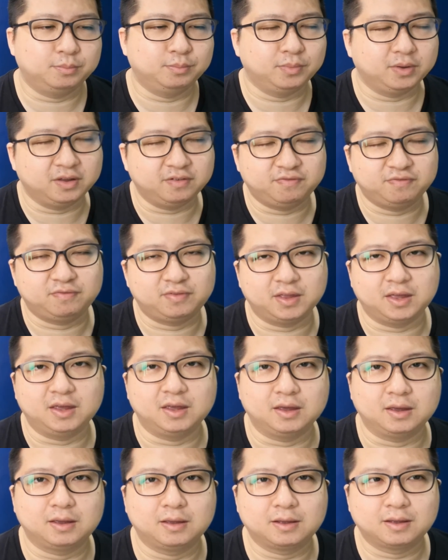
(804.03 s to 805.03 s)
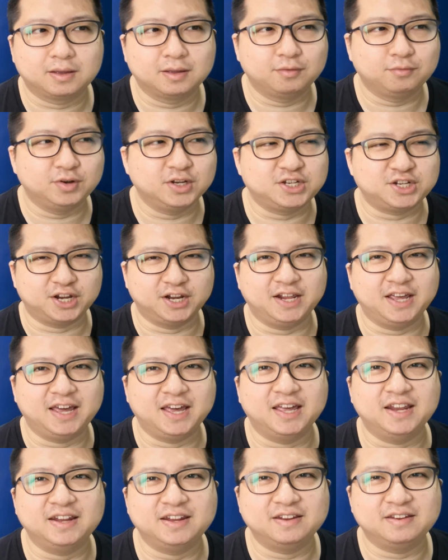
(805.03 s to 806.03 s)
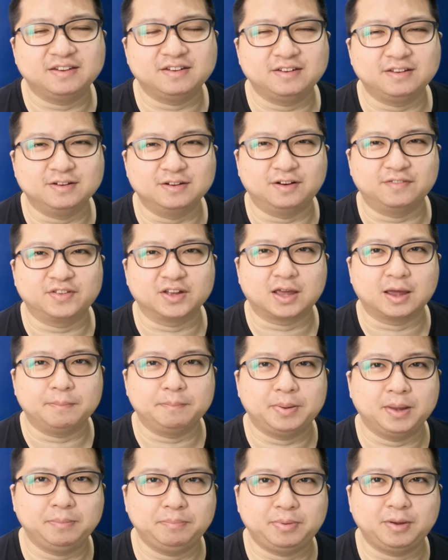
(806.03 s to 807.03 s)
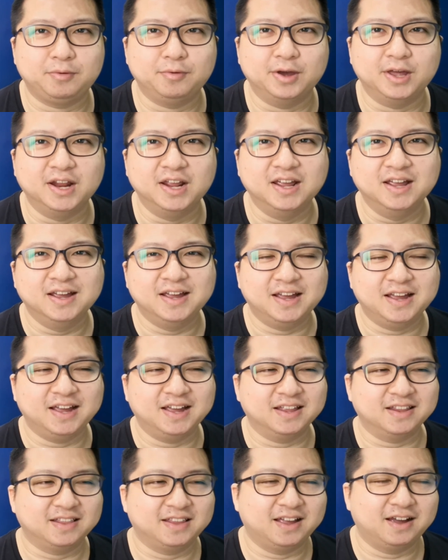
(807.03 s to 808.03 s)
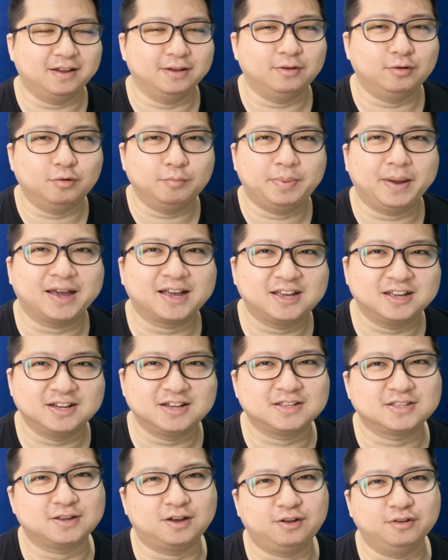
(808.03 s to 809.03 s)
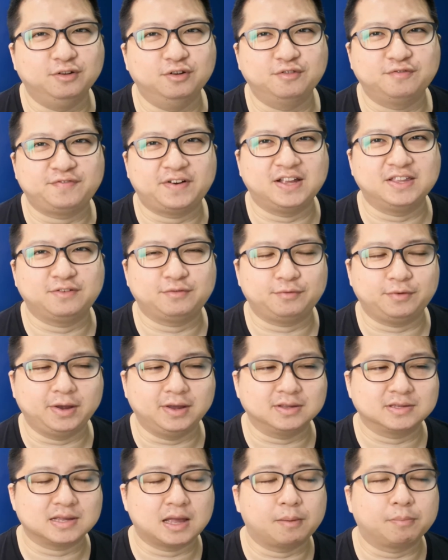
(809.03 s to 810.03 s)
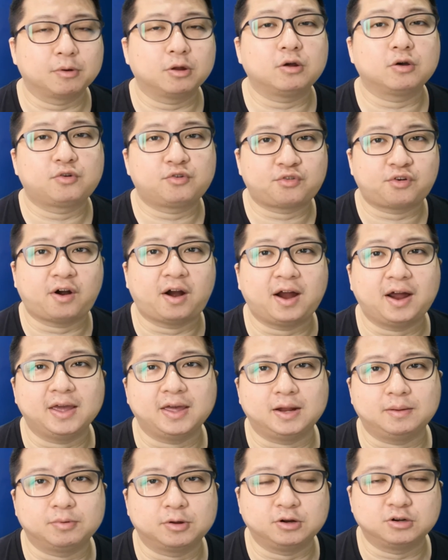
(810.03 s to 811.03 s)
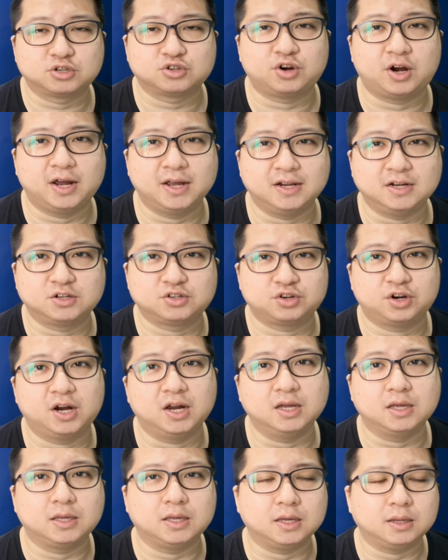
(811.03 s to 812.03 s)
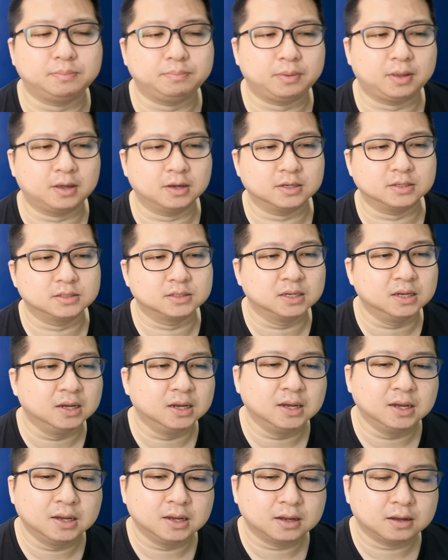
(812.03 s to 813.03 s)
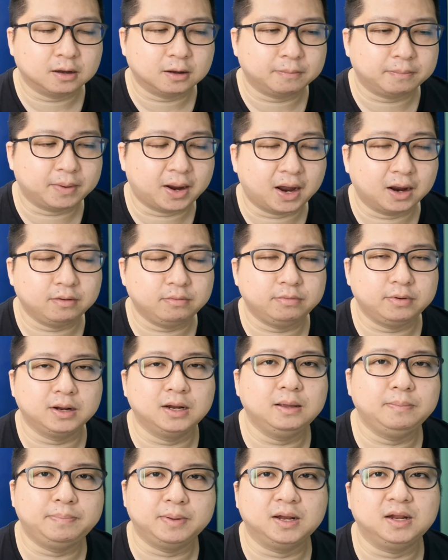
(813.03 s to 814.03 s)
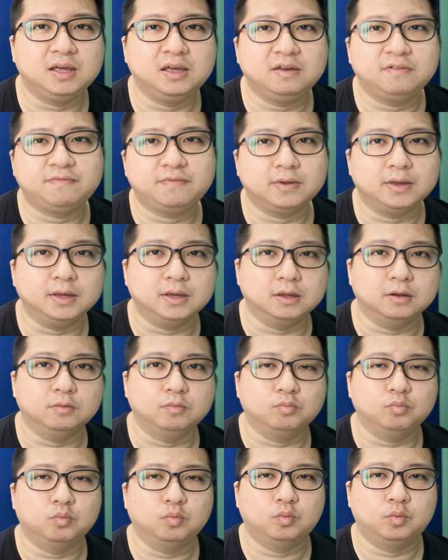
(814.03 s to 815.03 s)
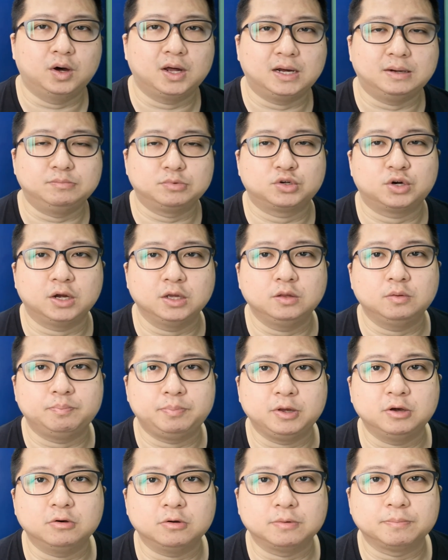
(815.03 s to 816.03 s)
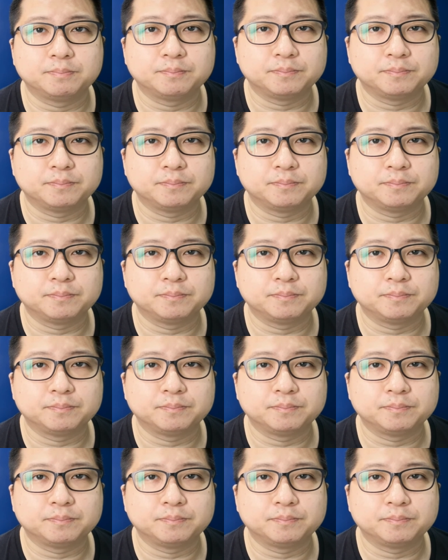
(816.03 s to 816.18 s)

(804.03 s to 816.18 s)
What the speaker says: if they reach an end, of the campaign period, and there are no backers or no funds raised. I'm going to try and try again, because I really believe in what I'm trying to build.